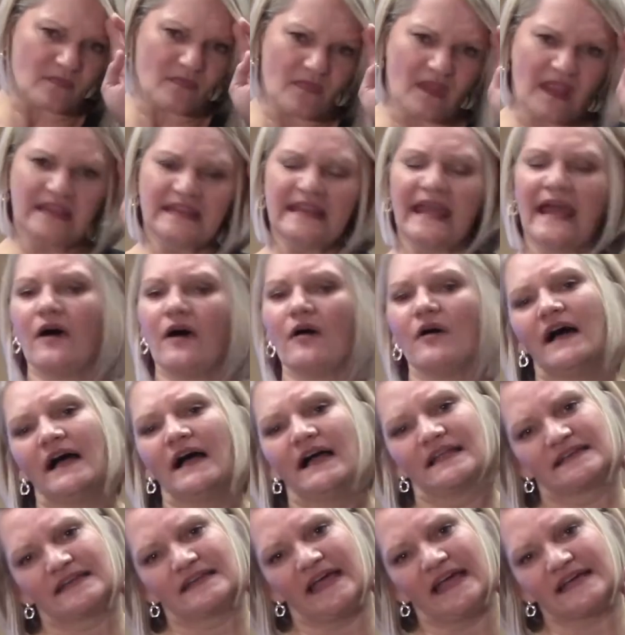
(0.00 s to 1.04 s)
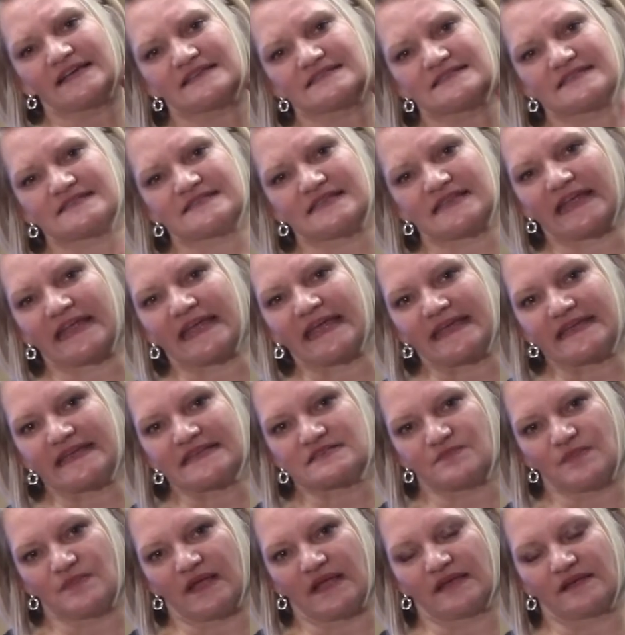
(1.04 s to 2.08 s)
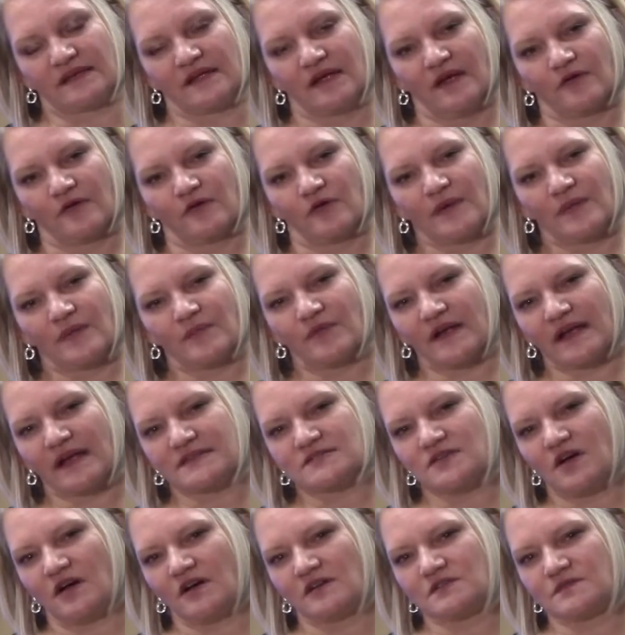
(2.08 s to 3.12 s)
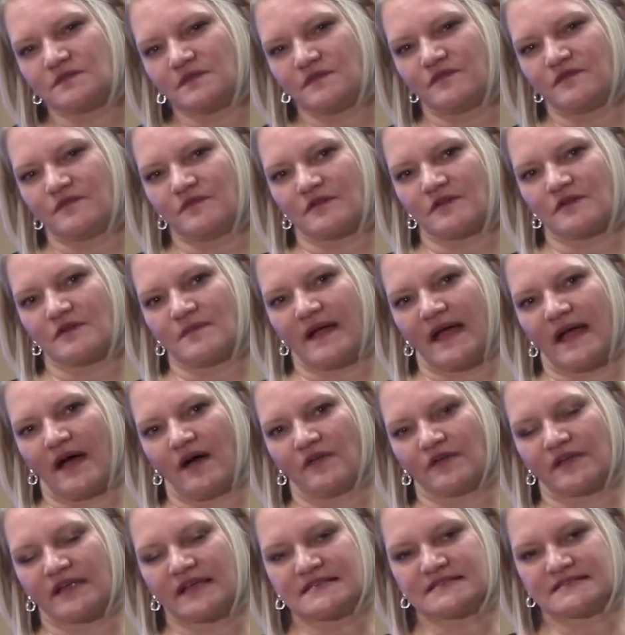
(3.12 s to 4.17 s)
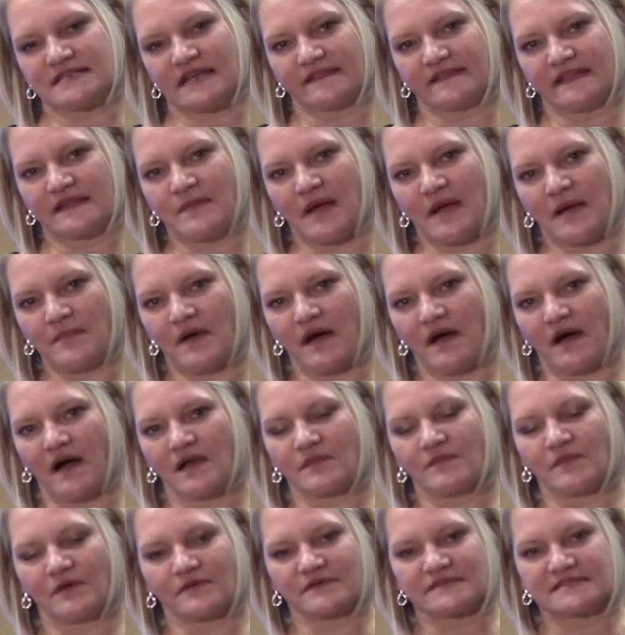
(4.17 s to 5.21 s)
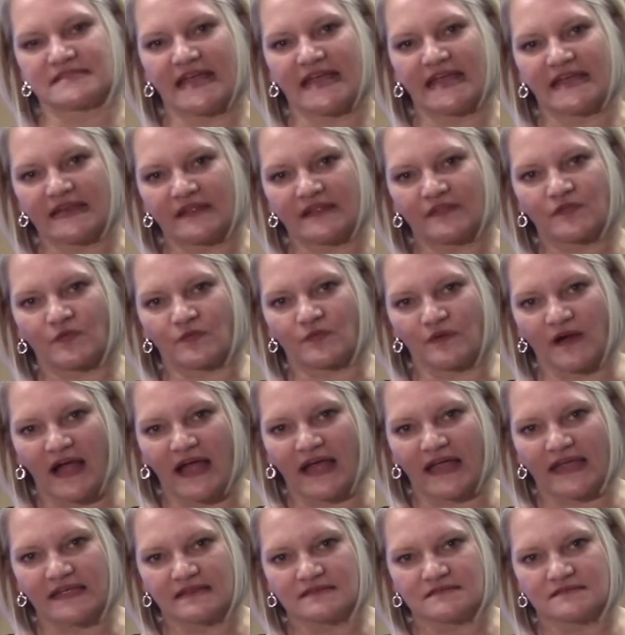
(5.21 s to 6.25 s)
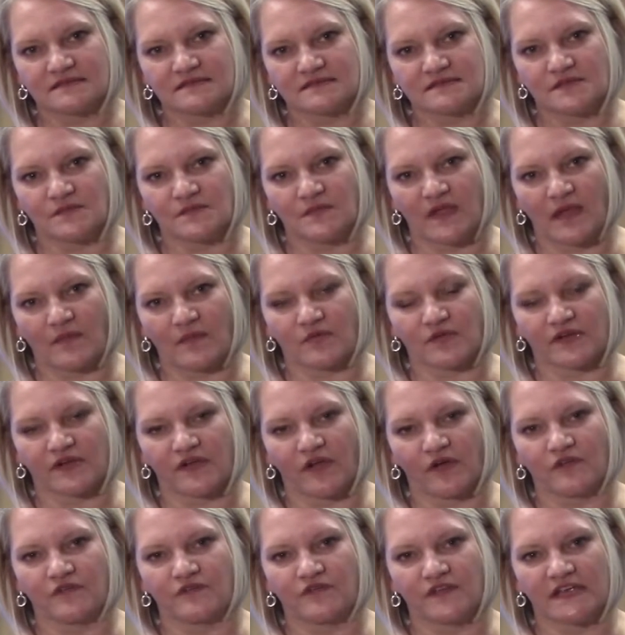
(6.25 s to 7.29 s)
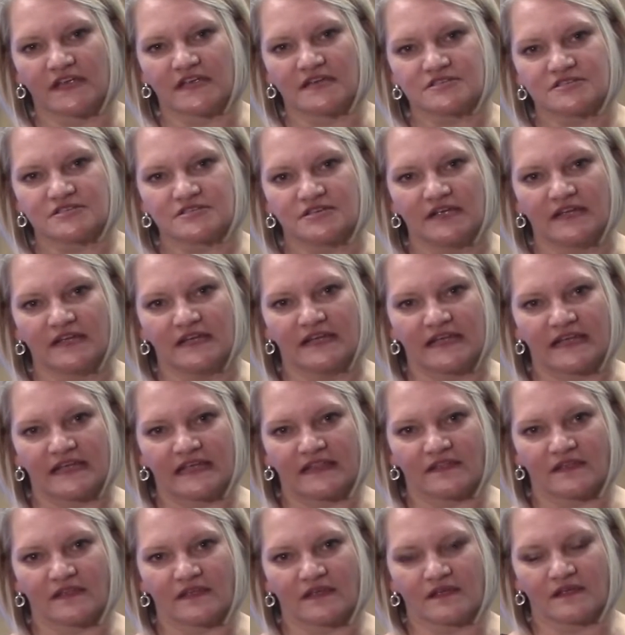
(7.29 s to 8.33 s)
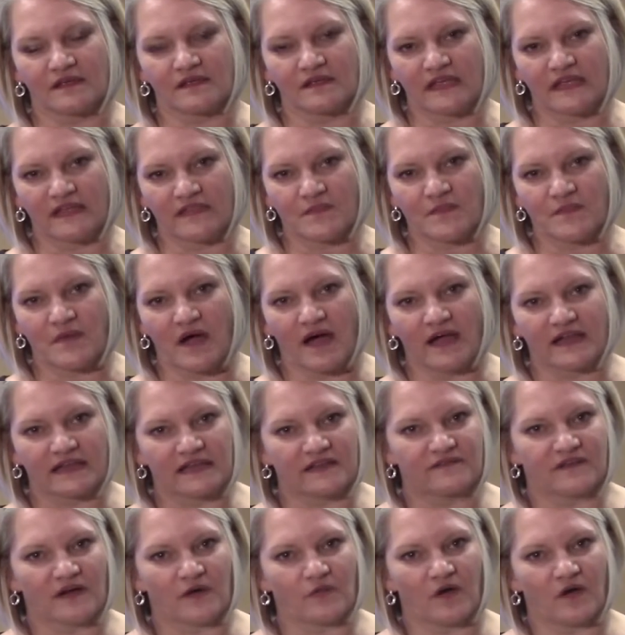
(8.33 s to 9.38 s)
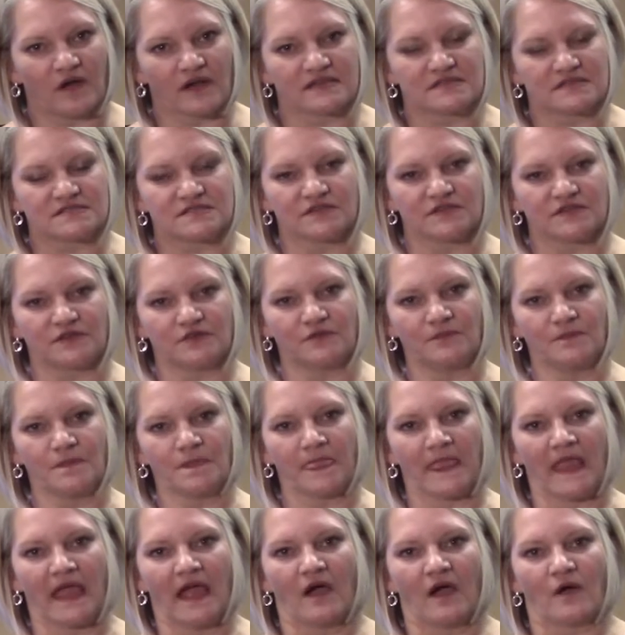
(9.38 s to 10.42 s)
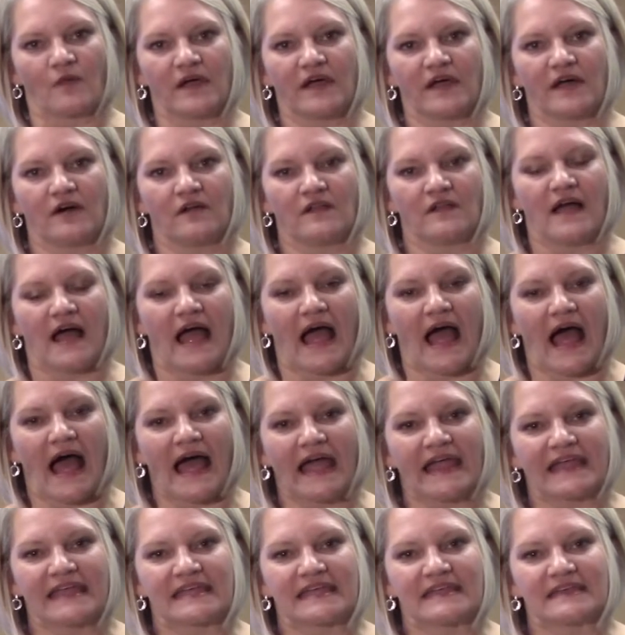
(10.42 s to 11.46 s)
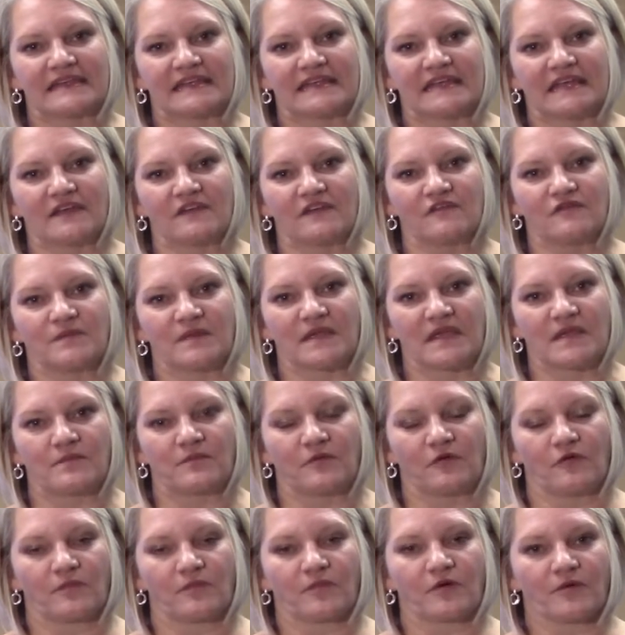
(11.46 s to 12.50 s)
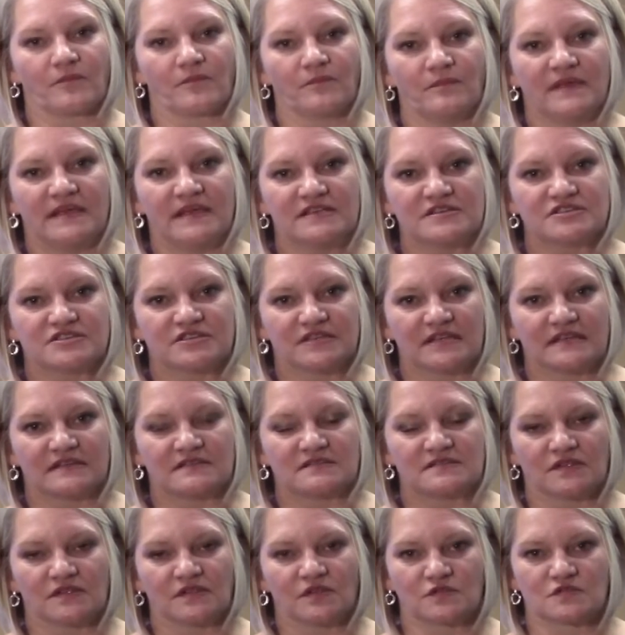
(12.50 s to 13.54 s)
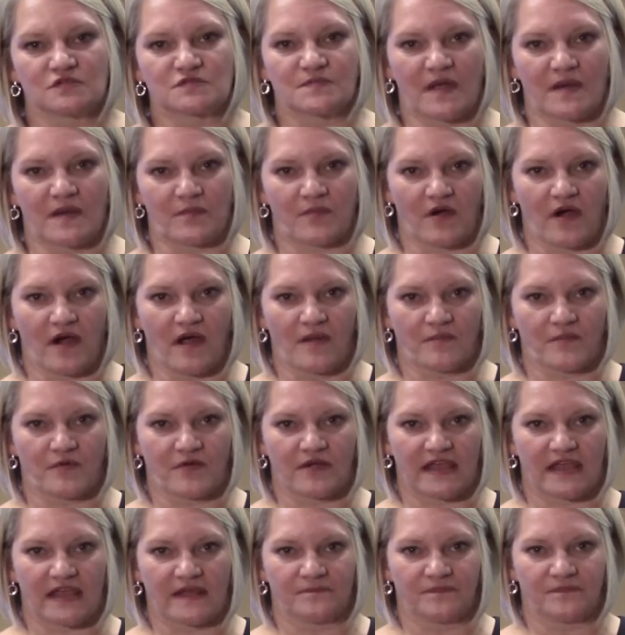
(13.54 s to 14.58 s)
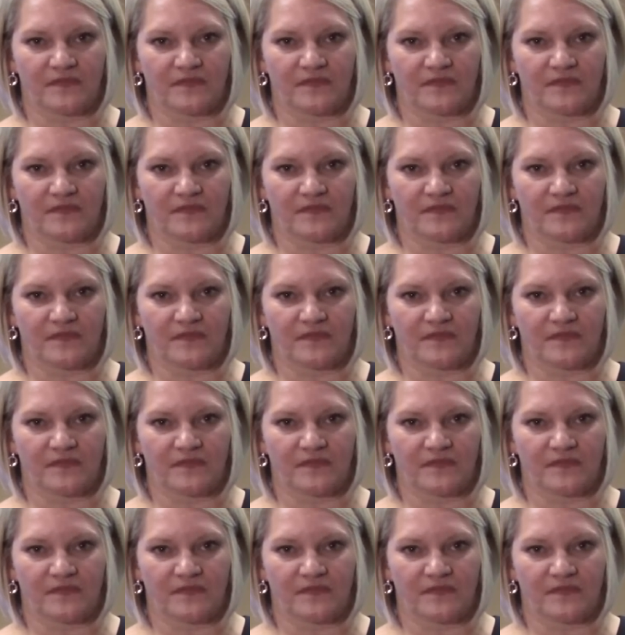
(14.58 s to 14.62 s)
Now, next is an easement. Remember I talked before about selling my pond but retaining the right to be able to go fish in the pond if I wanted to? Well, I can give people permission to use my property.